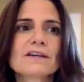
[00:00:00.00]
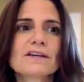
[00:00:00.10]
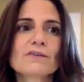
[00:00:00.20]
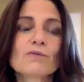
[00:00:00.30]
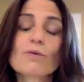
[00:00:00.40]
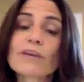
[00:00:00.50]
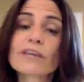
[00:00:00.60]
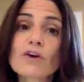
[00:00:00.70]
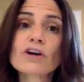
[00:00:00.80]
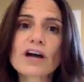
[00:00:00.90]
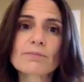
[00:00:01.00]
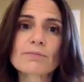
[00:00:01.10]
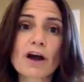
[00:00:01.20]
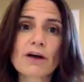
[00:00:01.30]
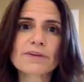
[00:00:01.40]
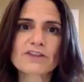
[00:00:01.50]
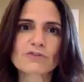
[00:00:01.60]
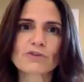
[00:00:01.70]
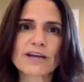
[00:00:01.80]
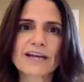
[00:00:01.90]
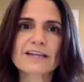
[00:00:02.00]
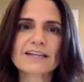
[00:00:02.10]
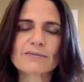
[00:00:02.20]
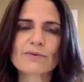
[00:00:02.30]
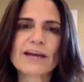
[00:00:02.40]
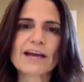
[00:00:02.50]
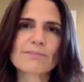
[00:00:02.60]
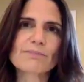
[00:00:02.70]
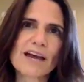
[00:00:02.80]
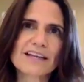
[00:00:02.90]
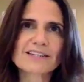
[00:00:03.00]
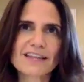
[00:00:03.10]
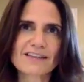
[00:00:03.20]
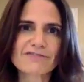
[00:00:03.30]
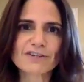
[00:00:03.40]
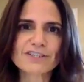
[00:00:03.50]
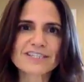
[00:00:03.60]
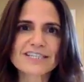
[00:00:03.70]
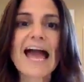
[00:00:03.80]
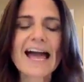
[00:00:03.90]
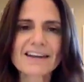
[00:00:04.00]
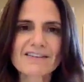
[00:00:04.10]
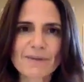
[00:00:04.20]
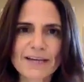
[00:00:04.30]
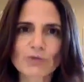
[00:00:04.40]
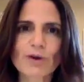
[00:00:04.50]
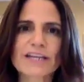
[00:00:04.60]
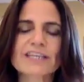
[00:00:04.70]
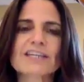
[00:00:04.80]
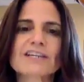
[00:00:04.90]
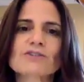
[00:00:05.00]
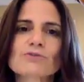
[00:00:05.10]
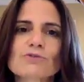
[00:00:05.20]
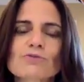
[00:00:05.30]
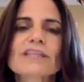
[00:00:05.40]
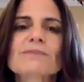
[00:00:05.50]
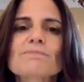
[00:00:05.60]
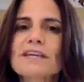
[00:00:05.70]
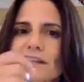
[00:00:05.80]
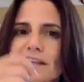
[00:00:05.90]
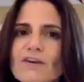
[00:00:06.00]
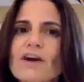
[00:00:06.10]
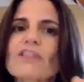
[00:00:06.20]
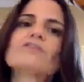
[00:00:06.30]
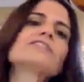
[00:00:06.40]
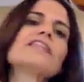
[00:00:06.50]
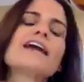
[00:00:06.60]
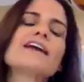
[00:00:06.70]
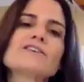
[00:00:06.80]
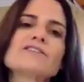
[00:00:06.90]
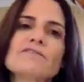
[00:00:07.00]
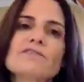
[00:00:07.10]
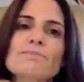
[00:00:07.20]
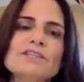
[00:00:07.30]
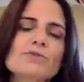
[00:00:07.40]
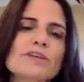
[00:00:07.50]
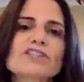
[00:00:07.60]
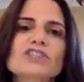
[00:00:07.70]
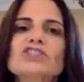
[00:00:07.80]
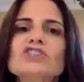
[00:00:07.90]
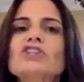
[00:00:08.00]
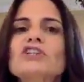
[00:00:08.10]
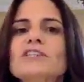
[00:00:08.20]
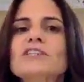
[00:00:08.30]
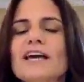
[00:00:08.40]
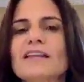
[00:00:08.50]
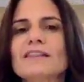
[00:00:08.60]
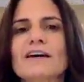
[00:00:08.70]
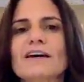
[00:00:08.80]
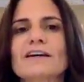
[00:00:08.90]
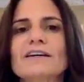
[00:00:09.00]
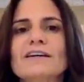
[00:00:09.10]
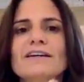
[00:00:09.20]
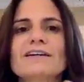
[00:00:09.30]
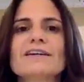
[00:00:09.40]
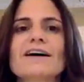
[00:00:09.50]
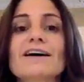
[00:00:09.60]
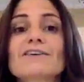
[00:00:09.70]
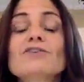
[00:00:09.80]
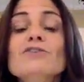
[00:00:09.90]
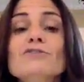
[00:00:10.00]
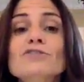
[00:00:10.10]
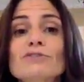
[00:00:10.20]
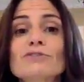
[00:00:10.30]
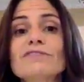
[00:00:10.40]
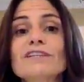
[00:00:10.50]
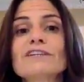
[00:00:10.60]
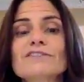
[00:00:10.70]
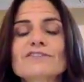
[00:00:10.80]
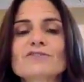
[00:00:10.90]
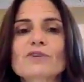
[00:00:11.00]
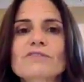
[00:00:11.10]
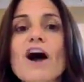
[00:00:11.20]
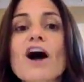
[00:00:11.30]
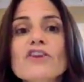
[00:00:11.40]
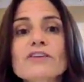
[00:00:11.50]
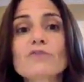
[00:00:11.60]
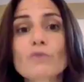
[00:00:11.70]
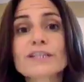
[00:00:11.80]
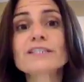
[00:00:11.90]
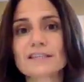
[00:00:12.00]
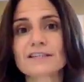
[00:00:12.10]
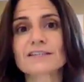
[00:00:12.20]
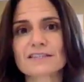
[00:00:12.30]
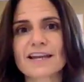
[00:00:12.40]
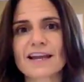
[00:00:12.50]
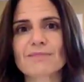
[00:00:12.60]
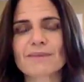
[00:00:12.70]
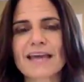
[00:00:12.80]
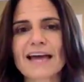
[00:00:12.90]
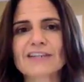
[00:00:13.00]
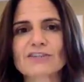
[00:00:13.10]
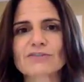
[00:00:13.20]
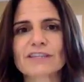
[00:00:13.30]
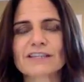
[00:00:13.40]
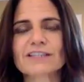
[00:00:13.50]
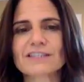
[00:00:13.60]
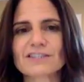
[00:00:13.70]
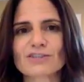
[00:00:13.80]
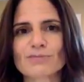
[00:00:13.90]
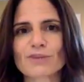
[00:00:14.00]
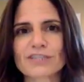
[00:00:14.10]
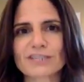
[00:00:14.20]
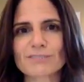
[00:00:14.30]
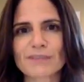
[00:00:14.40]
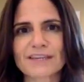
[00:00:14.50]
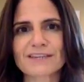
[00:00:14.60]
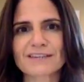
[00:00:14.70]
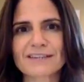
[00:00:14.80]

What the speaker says: what yoga brought me through when I'd say the first 10 of my 20 years was really peeling all those layers of between the should and the who, to reveal sort of other voices that I began to really listen to more deeply.